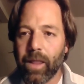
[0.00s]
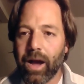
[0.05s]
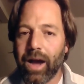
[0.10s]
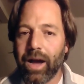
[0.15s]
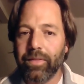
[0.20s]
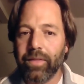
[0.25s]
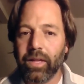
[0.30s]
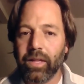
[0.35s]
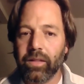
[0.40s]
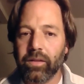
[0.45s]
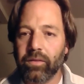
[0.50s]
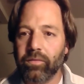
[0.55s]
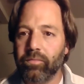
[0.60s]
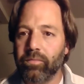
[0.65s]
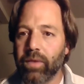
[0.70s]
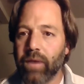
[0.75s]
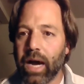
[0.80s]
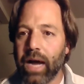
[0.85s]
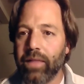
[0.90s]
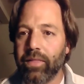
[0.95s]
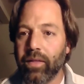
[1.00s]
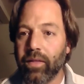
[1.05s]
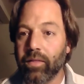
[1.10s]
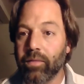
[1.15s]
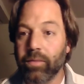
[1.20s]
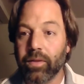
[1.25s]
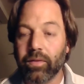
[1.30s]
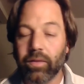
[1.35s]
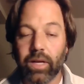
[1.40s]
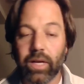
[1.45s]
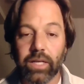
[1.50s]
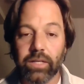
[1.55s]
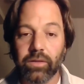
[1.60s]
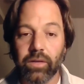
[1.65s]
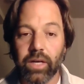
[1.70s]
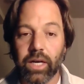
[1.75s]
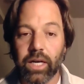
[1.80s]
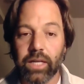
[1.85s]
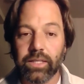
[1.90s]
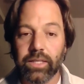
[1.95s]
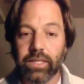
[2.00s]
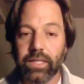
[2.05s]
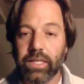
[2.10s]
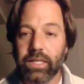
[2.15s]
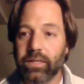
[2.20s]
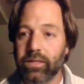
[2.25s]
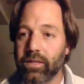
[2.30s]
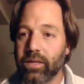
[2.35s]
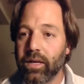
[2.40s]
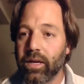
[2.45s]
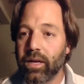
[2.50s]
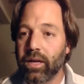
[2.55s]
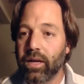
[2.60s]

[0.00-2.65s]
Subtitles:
I think the mythological gods exist.